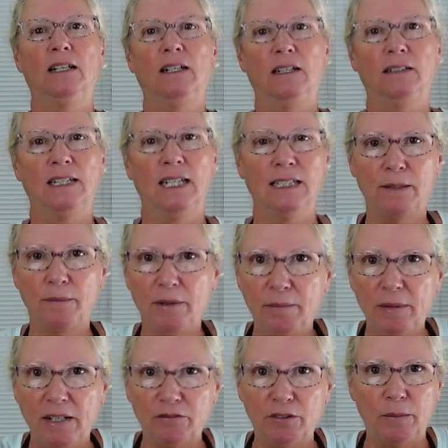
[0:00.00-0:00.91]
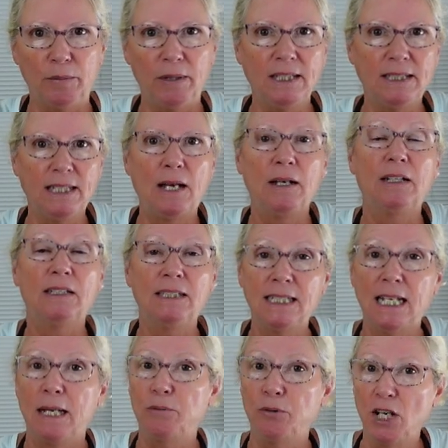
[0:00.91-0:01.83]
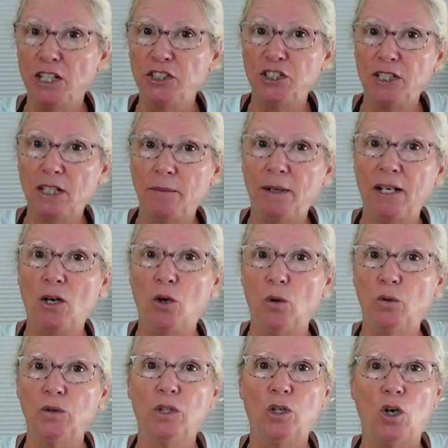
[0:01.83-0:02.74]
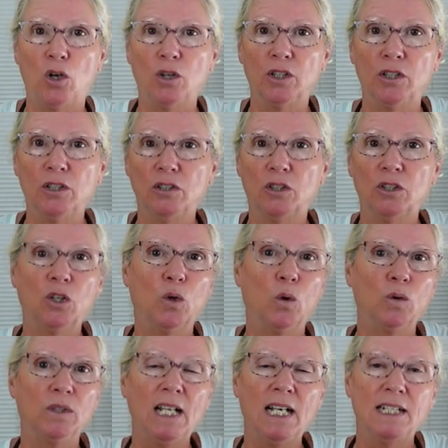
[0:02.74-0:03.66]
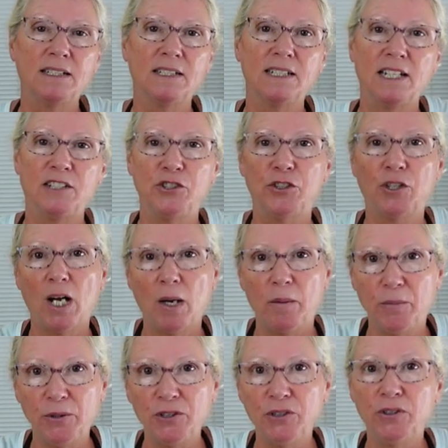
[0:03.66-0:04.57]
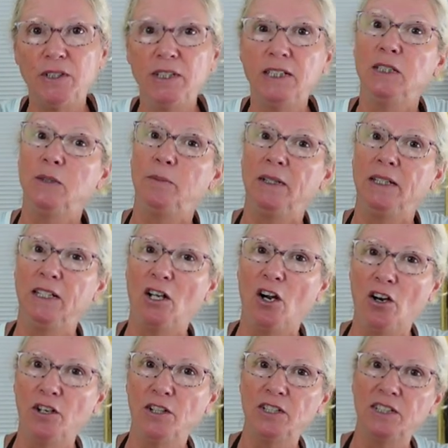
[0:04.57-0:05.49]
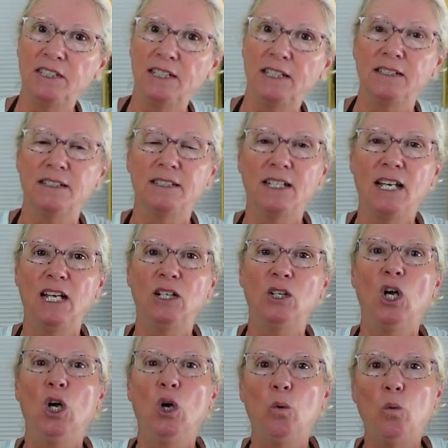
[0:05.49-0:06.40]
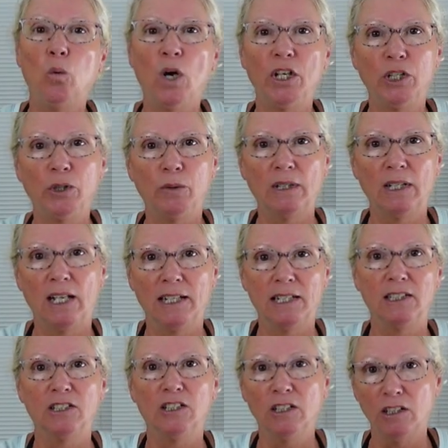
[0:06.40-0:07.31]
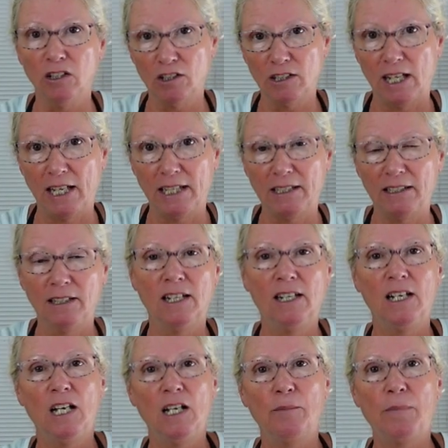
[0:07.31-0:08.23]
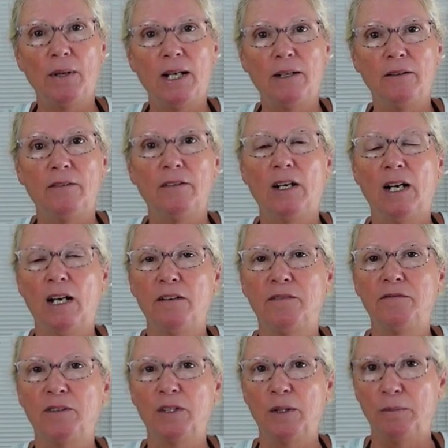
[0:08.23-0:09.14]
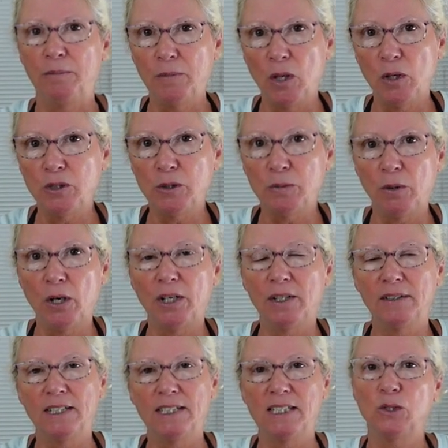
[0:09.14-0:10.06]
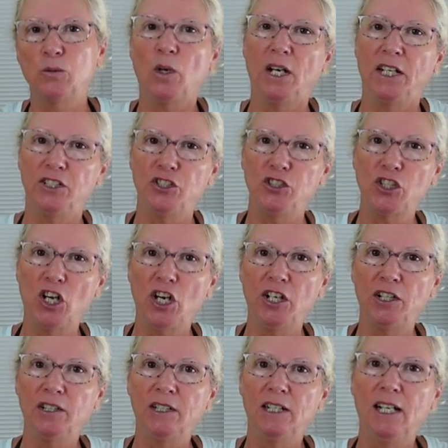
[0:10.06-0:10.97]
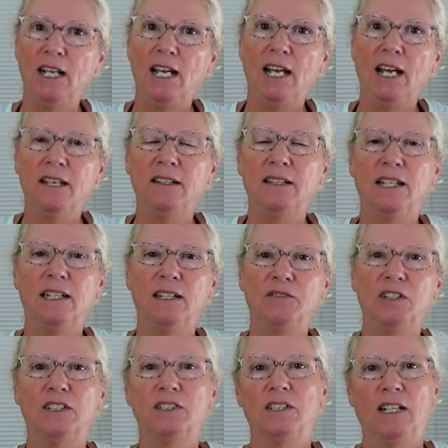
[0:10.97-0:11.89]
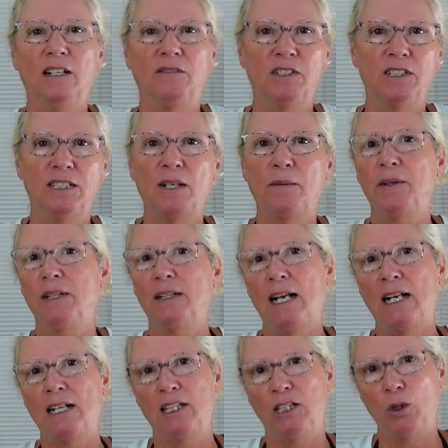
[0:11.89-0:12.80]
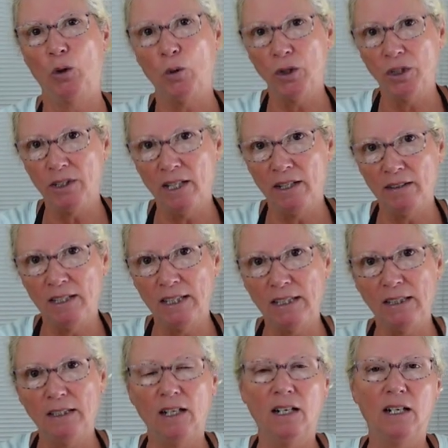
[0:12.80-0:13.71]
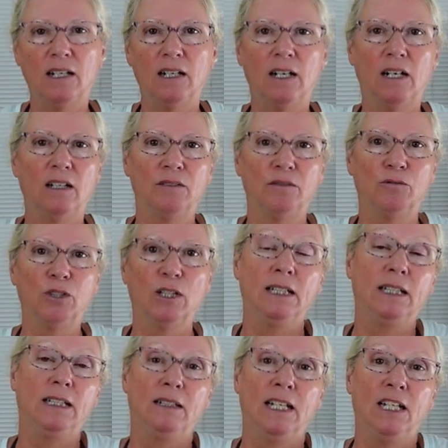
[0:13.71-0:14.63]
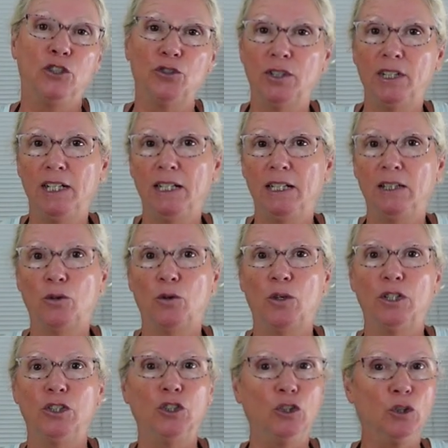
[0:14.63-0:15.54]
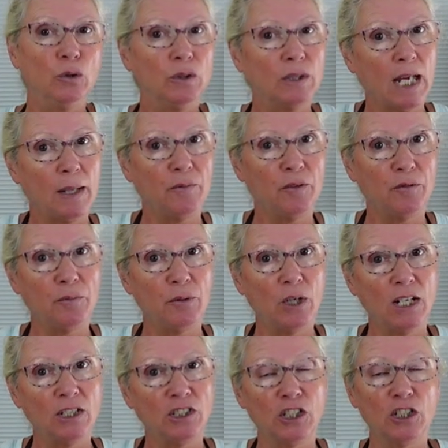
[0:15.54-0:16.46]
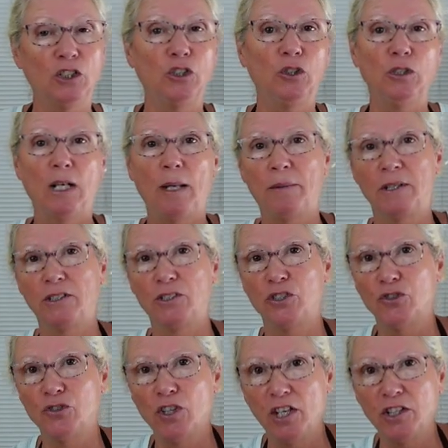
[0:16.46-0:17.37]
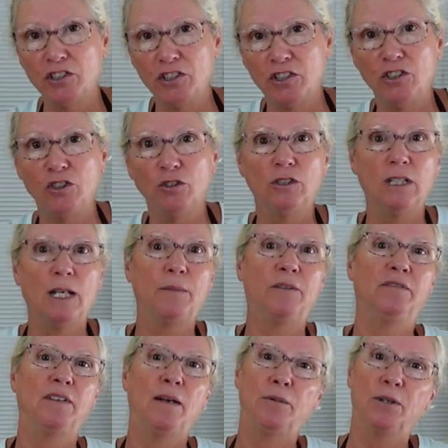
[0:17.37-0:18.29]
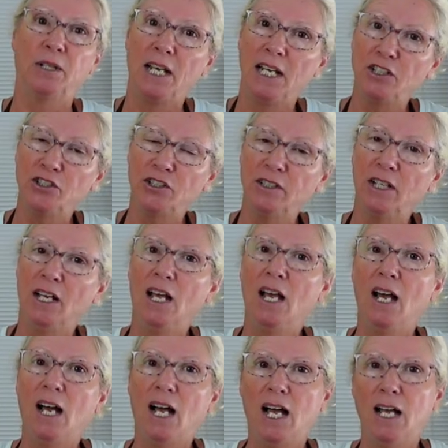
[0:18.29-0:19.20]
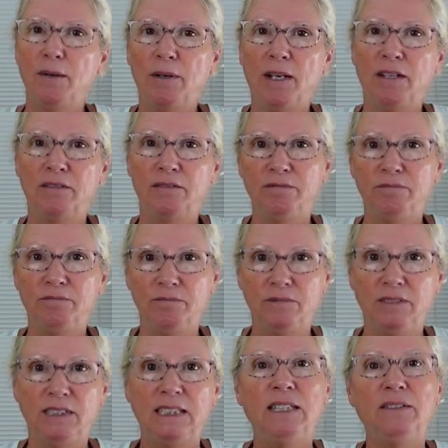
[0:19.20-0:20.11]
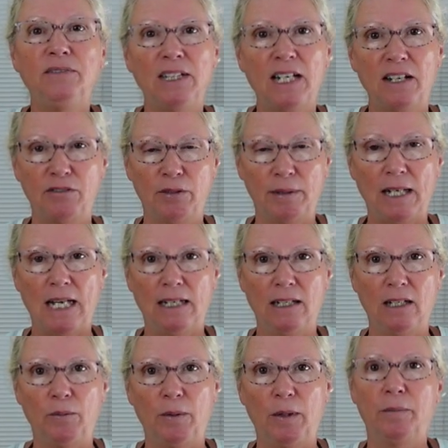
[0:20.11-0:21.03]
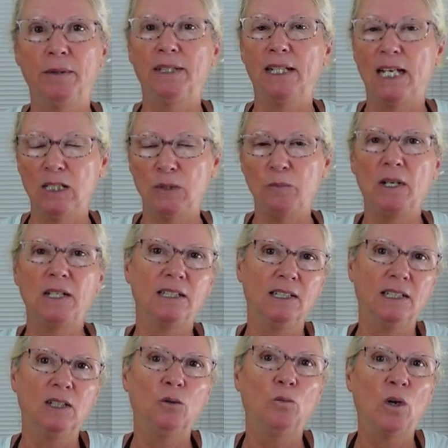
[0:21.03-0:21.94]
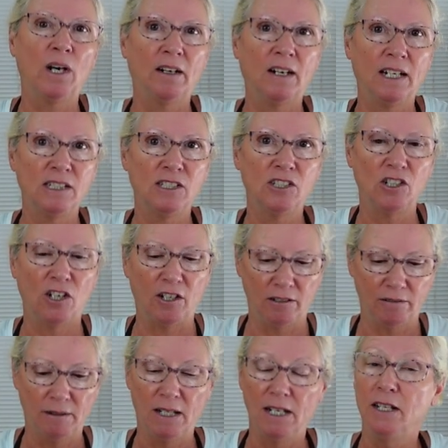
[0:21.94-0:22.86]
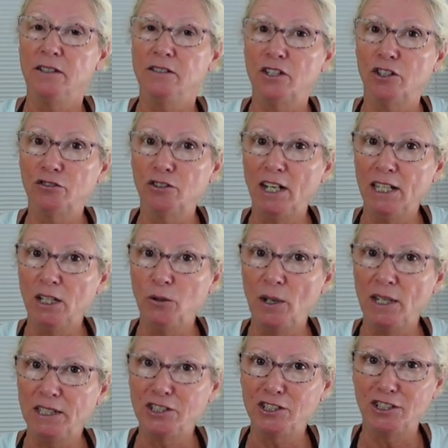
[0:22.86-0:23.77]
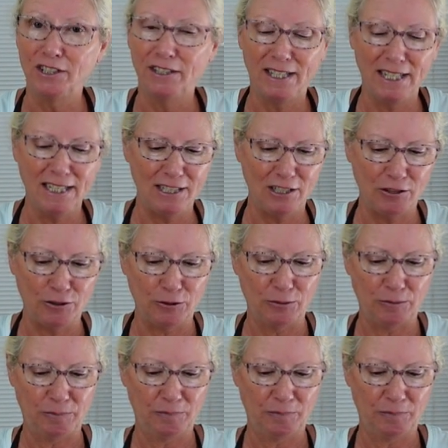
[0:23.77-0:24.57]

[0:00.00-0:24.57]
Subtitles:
next time I repeat that same project, I might hold longer or hold less. That's your opportunity to be the artist and decide what you would like it to look like. But for the most part, this is where I start. And then if it's something out of the ordinary, a really intricate or a new type of project, a new type of construction, new type of fabrication, I might deviate from that a little bit. But that's basically where I start. So great question. Thank you.